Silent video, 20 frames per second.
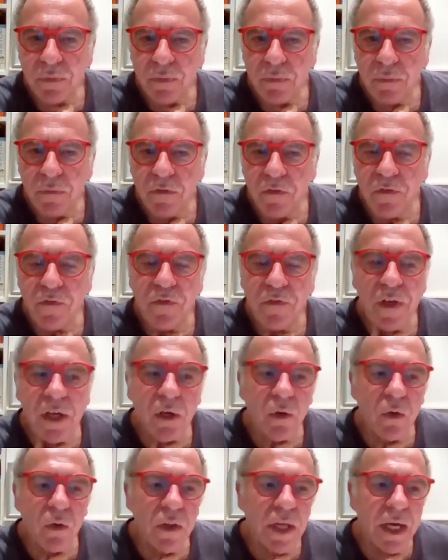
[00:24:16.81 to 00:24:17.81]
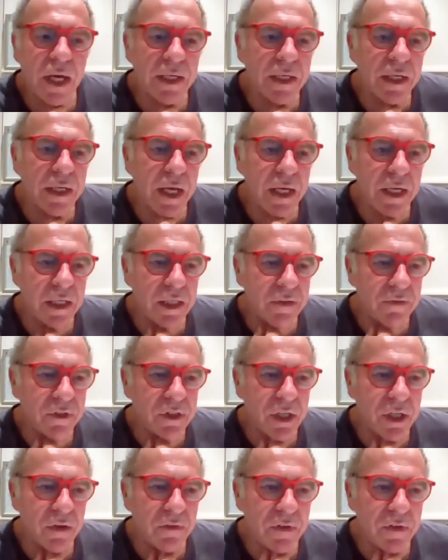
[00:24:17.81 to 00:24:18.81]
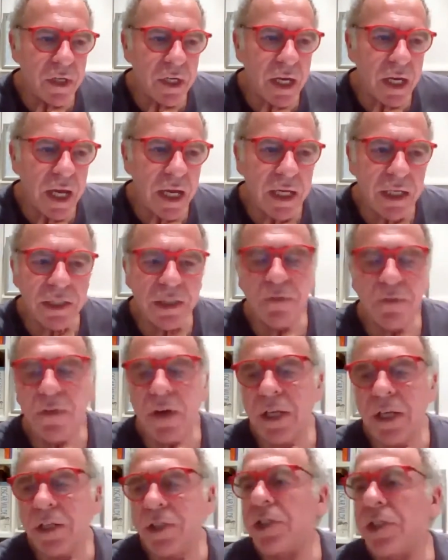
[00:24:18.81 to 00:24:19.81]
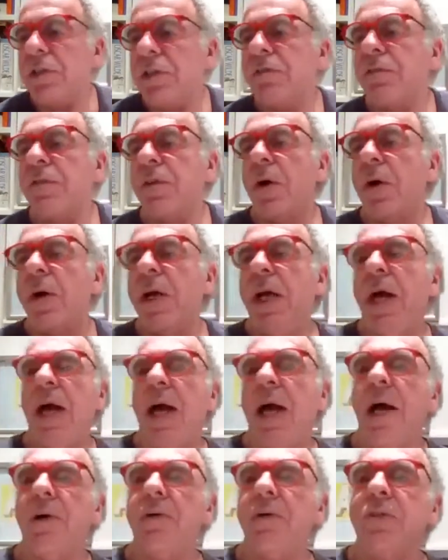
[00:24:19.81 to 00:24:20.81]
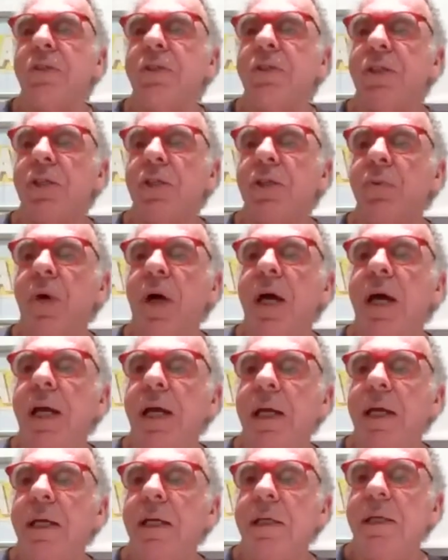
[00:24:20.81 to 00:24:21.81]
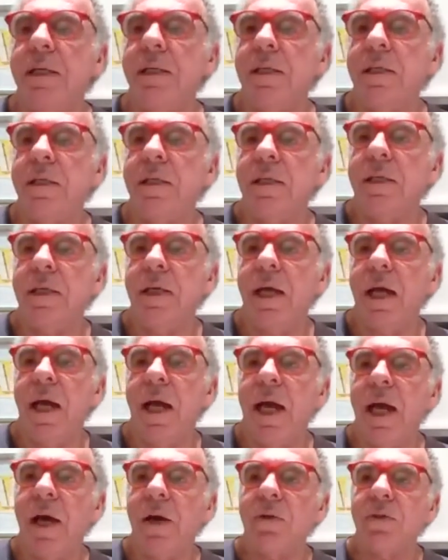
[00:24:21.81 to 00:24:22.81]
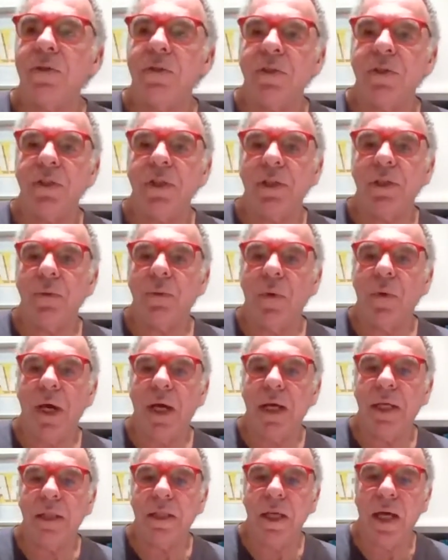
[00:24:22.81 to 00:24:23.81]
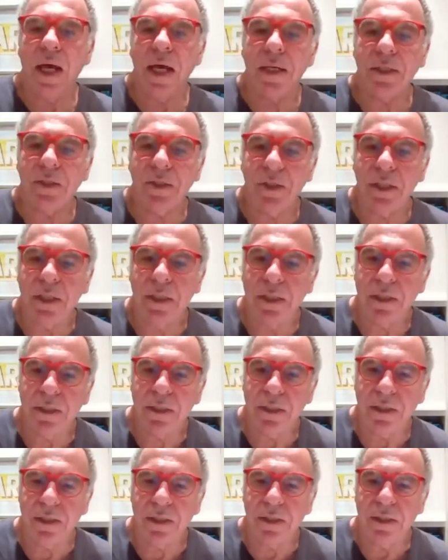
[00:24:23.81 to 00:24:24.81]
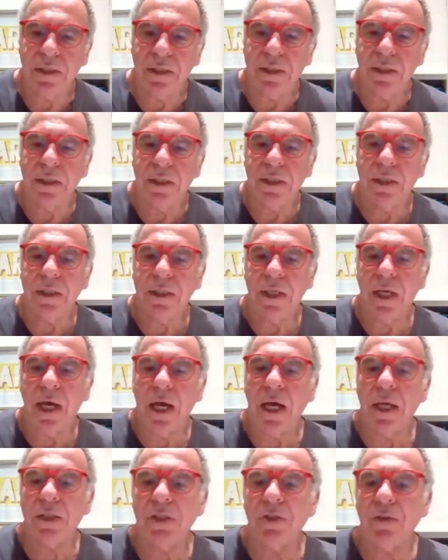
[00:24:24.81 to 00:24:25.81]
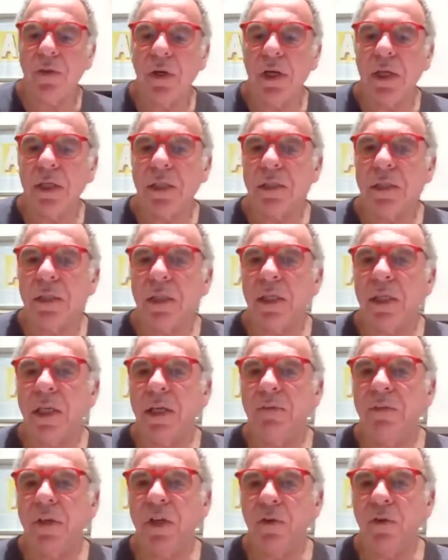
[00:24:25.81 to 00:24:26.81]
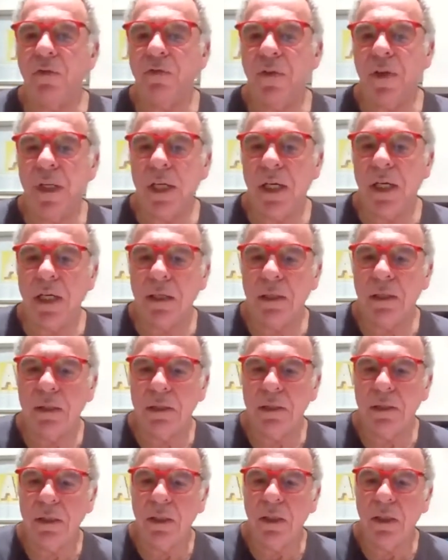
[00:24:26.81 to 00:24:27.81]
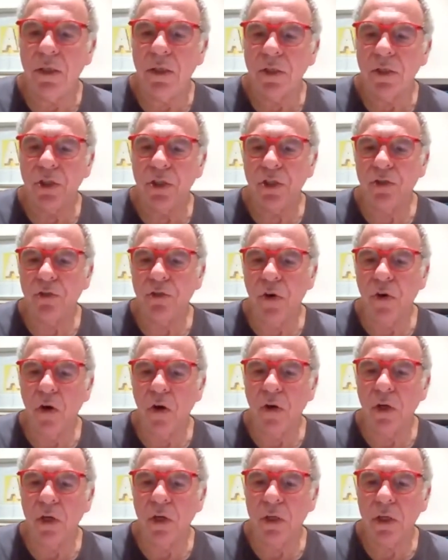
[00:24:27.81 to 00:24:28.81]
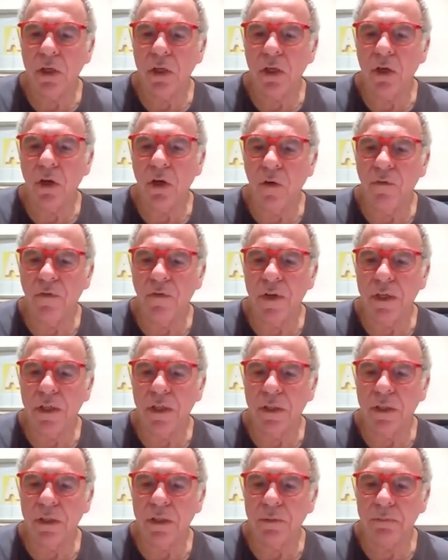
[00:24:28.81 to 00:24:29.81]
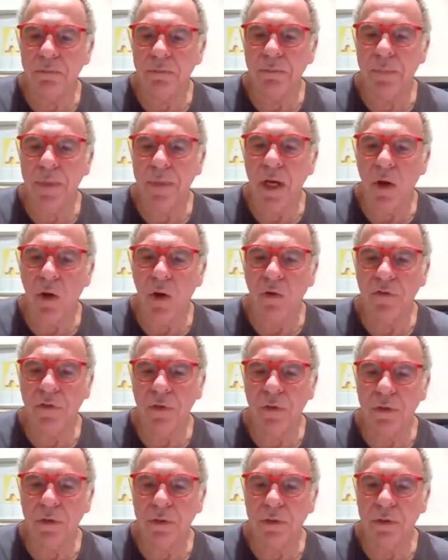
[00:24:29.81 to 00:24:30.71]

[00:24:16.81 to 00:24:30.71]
feel all that negative stuff, negative energy flowing out and away, out and away. That's it. That's right. Leaving you feeling strong, confident, powerful.